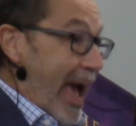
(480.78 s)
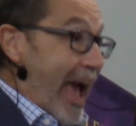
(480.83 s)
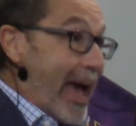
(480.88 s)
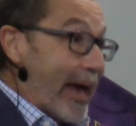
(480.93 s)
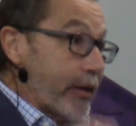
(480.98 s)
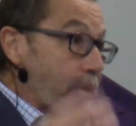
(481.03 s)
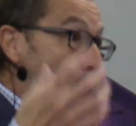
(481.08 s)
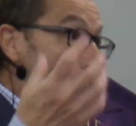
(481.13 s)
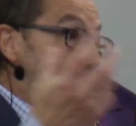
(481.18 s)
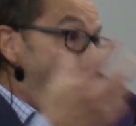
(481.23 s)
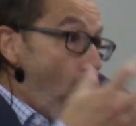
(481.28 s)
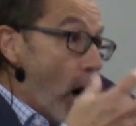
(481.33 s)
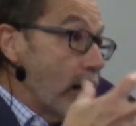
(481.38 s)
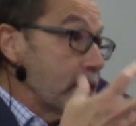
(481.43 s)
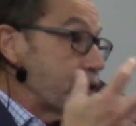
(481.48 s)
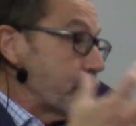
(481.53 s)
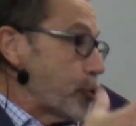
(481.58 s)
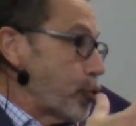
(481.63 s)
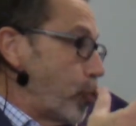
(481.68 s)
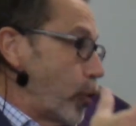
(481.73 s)
at
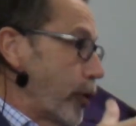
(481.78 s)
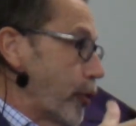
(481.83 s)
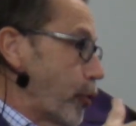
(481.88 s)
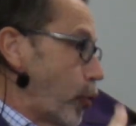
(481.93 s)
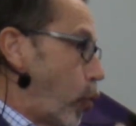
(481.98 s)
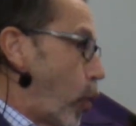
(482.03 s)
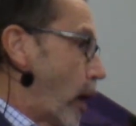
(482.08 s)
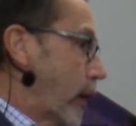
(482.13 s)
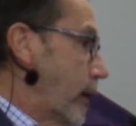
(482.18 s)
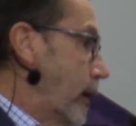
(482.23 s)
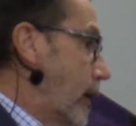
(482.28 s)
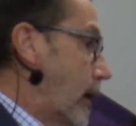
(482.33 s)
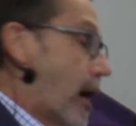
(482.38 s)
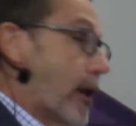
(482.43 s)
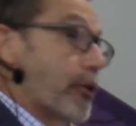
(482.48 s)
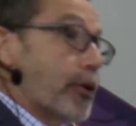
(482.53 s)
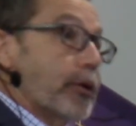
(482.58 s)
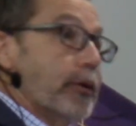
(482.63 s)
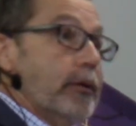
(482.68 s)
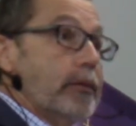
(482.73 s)
odds with one
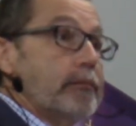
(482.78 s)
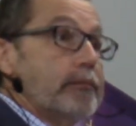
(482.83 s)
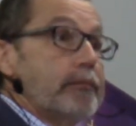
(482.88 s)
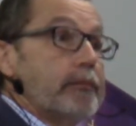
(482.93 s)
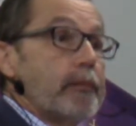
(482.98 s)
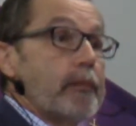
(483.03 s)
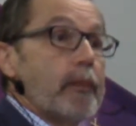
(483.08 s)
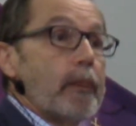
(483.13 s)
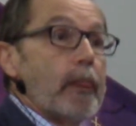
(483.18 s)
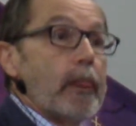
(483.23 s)
another,